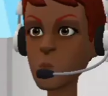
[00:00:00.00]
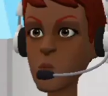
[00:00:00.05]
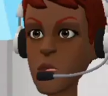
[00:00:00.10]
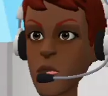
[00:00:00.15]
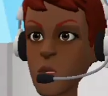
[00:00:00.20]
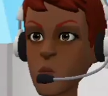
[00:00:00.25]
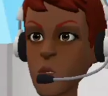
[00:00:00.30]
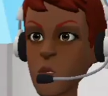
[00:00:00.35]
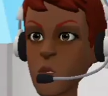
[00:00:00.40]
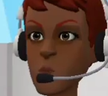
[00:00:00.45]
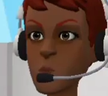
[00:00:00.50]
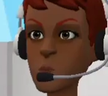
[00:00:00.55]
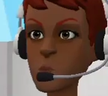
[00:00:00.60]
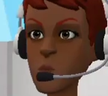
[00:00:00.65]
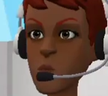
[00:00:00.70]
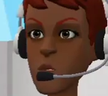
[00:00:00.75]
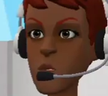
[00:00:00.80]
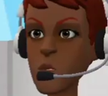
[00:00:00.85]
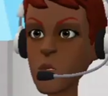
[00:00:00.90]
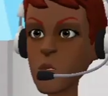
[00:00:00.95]
Just where do
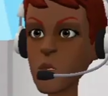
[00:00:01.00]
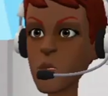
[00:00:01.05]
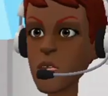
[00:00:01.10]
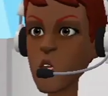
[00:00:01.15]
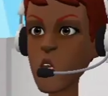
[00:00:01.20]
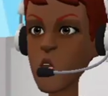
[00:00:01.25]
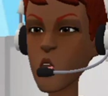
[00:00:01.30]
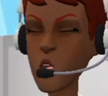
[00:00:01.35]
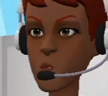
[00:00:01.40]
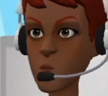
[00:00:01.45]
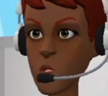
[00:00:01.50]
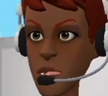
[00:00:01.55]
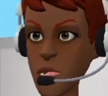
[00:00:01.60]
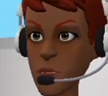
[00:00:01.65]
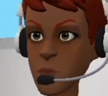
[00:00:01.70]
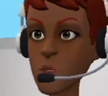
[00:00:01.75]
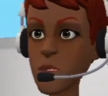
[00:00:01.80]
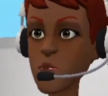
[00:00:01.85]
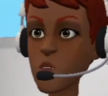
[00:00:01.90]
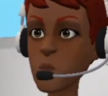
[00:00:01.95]
you think you're going with
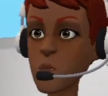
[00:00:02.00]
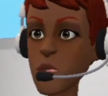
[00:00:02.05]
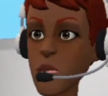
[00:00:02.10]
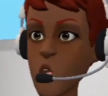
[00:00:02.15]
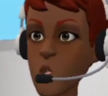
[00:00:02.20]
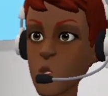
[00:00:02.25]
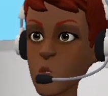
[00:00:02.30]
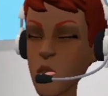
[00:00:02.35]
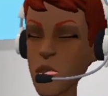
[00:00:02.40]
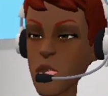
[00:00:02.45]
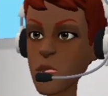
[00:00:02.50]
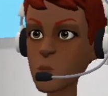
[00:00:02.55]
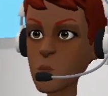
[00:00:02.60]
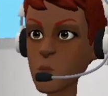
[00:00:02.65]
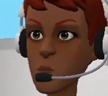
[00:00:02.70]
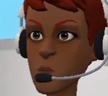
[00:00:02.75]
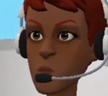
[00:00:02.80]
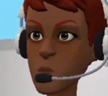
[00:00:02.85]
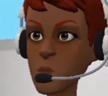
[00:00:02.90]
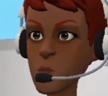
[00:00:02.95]
your breasts up to your neck?